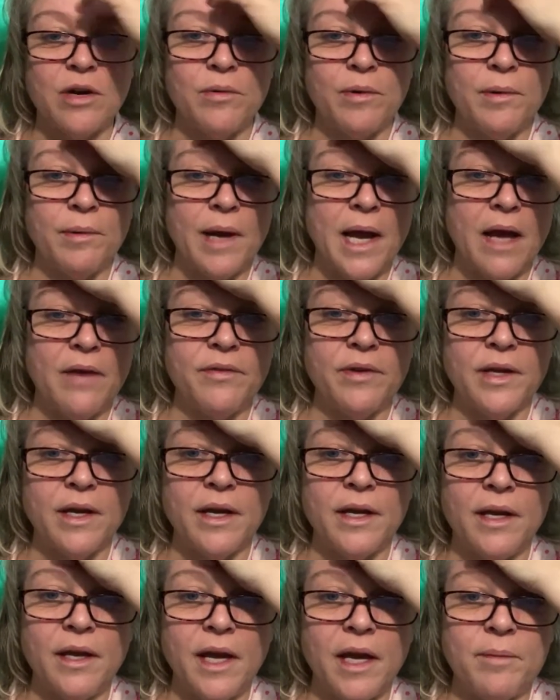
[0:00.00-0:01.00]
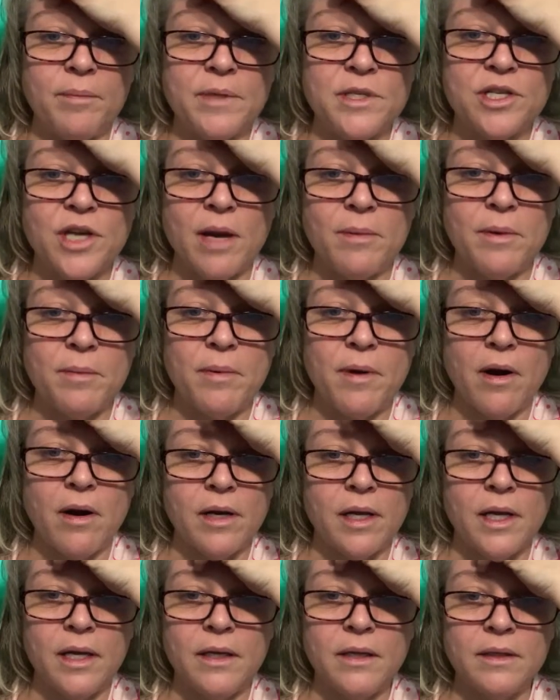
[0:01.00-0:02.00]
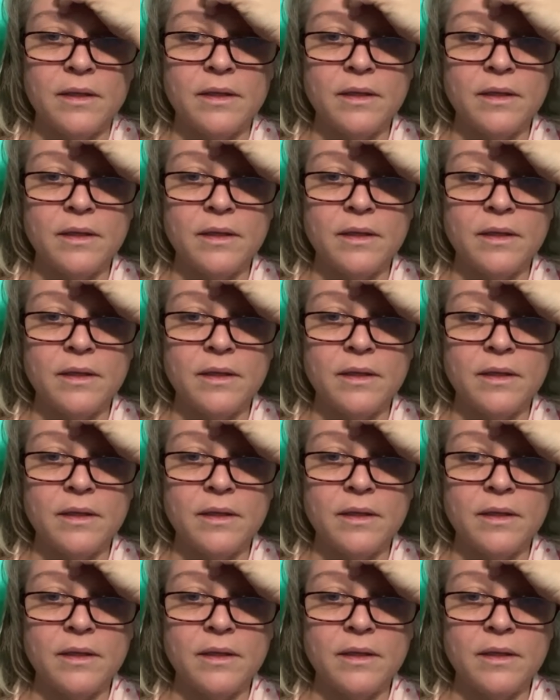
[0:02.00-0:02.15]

We were having a pajama party.